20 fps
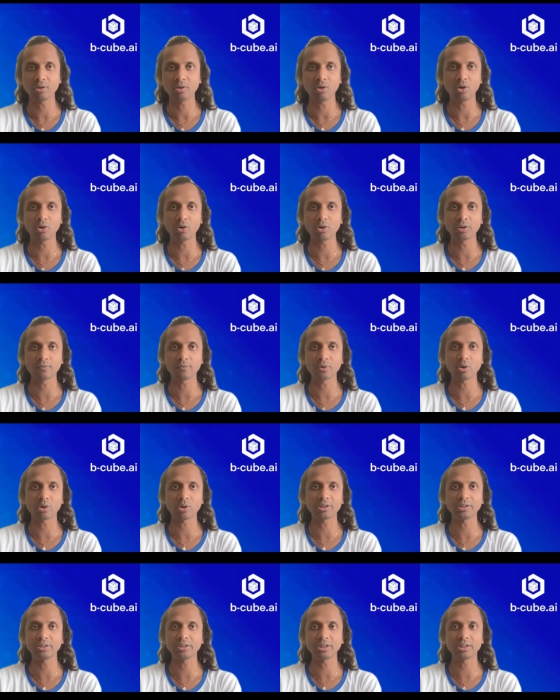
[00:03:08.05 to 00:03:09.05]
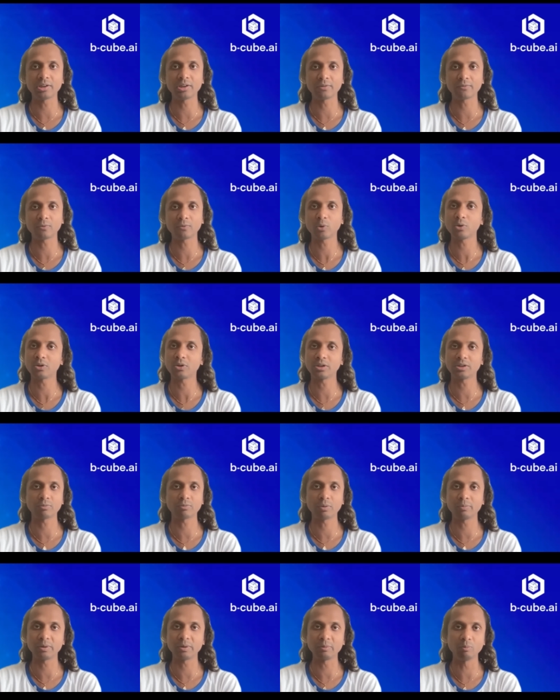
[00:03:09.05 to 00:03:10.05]
or if you are in tier 4, it
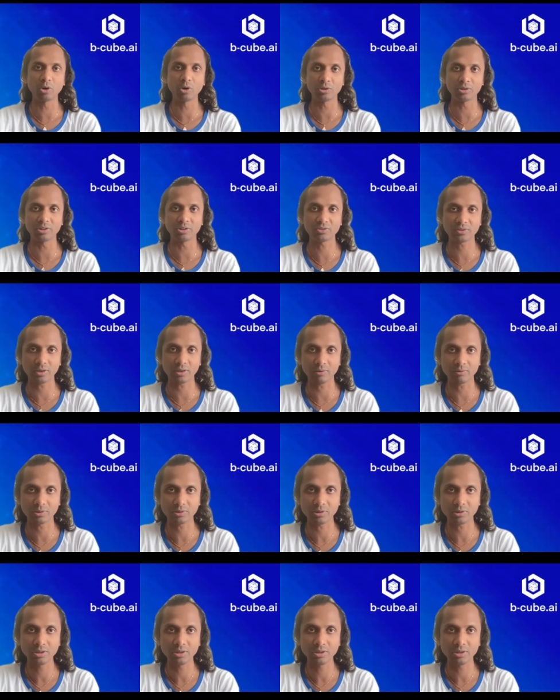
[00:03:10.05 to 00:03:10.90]
will be more discount.